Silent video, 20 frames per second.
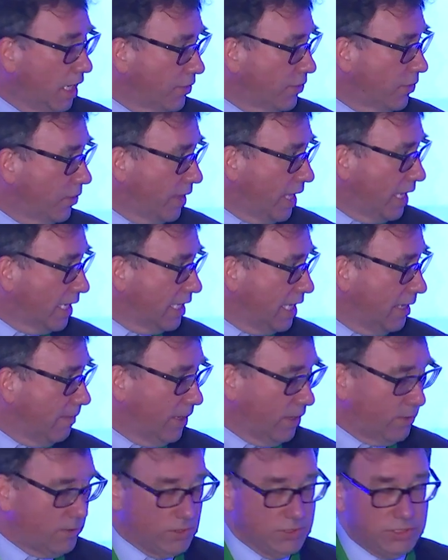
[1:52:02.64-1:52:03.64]
I thought that came
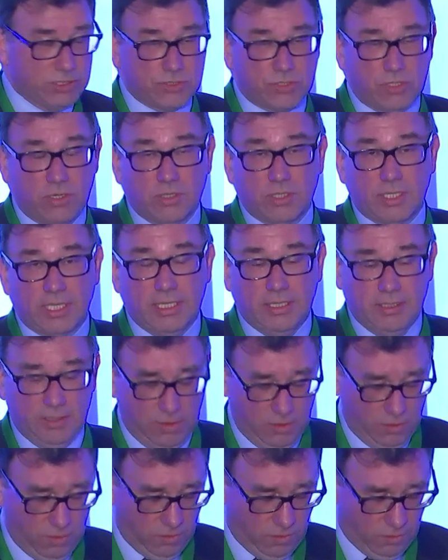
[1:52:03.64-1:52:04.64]
across strongly
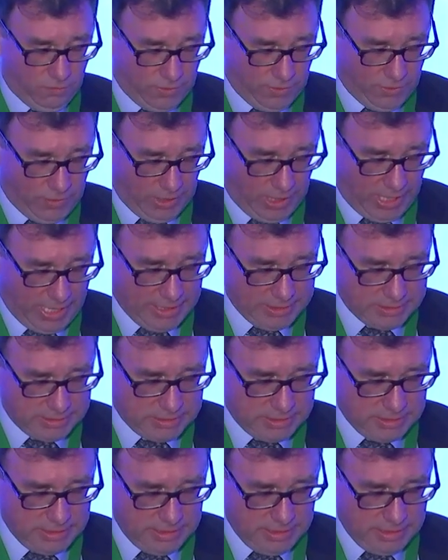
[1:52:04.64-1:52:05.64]
over the last
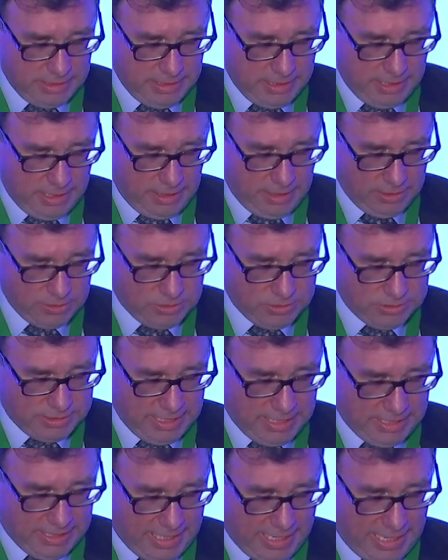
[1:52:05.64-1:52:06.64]

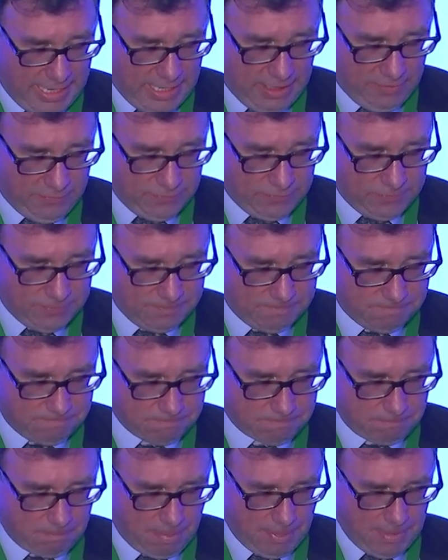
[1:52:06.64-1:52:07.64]
day and a half.
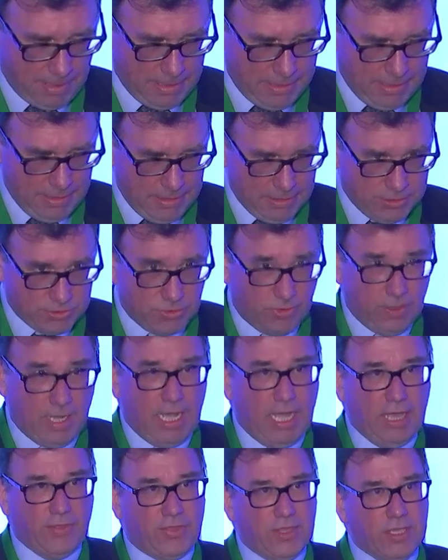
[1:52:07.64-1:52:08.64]
So
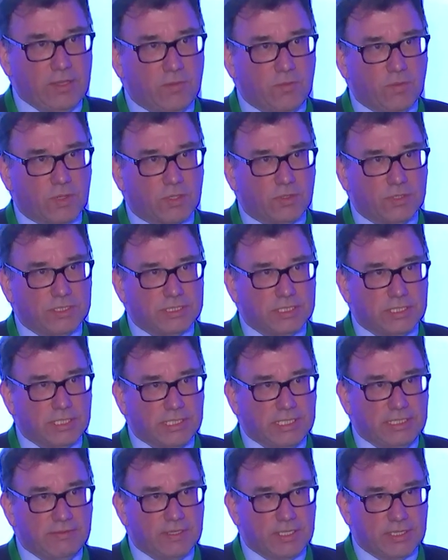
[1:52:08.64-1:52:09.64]
I think we're going to
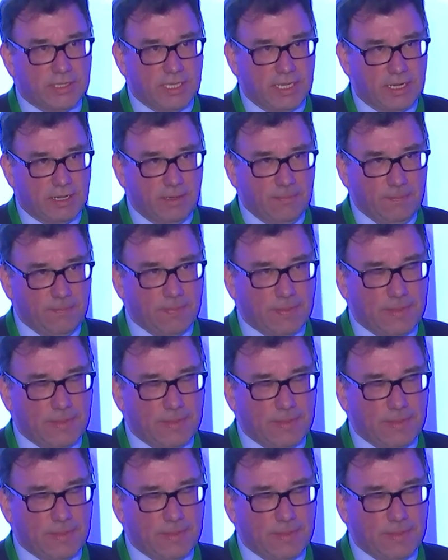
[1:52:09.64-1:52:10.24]
leave it there.